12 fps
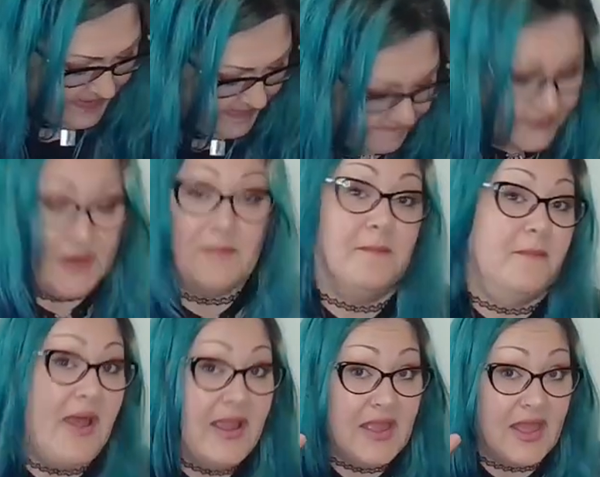But in
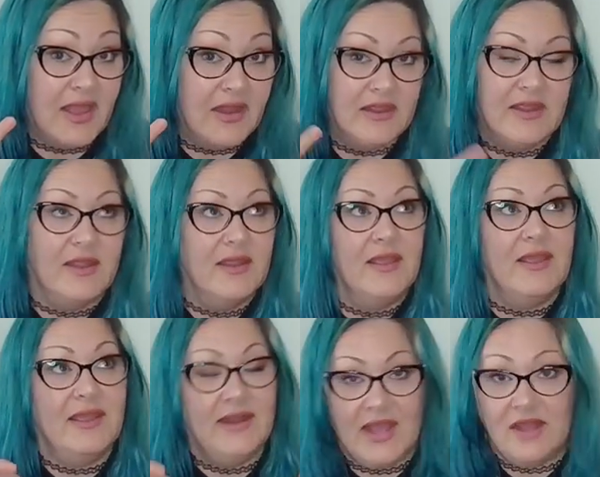my head,
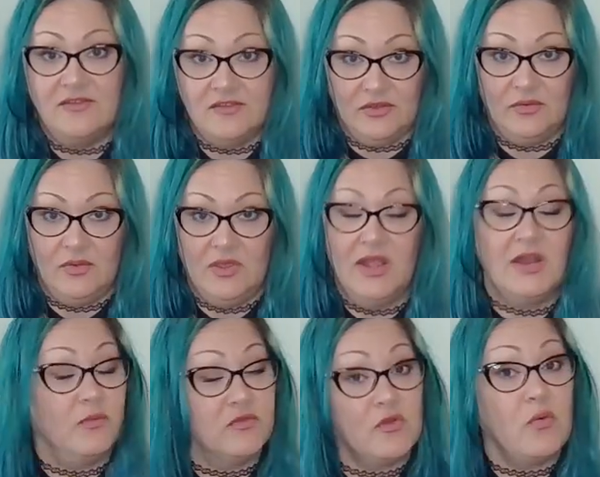it had to, and
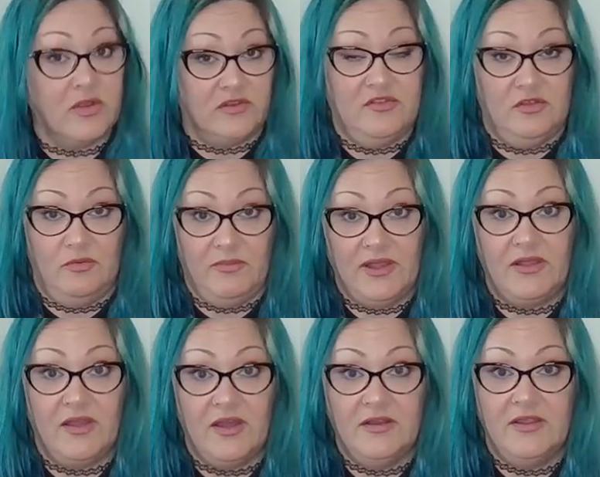it was going to, by
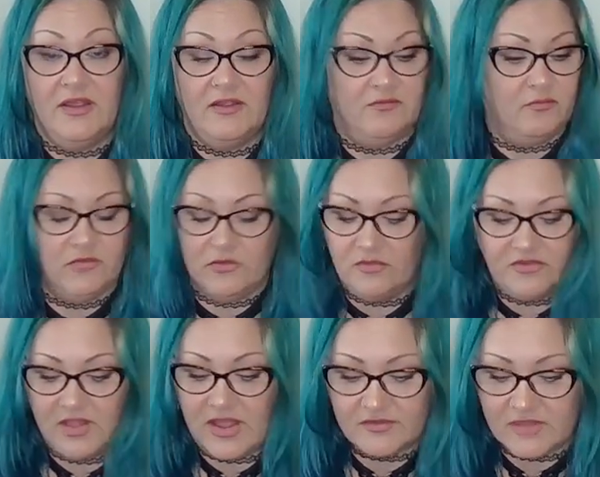God. It was the
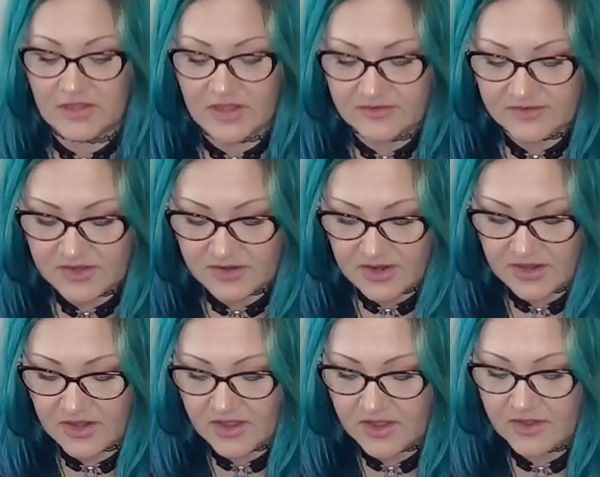last thing I did. And
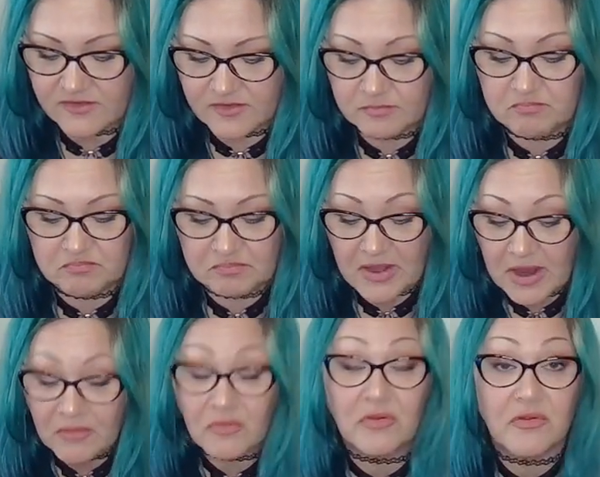I
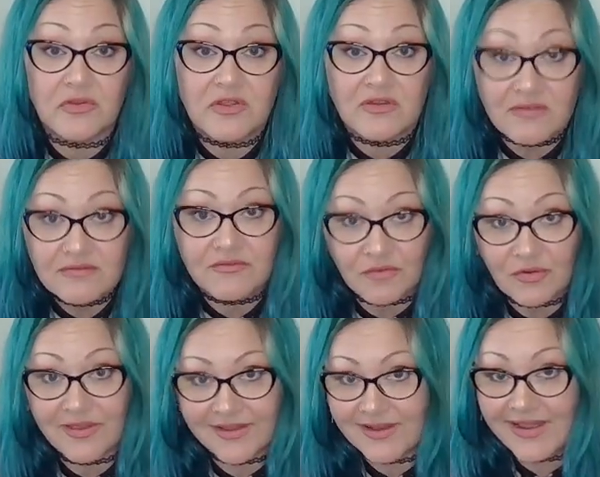spiraled for
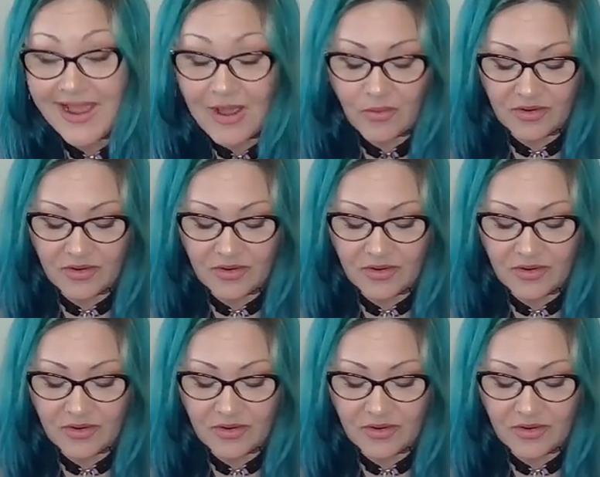like an hour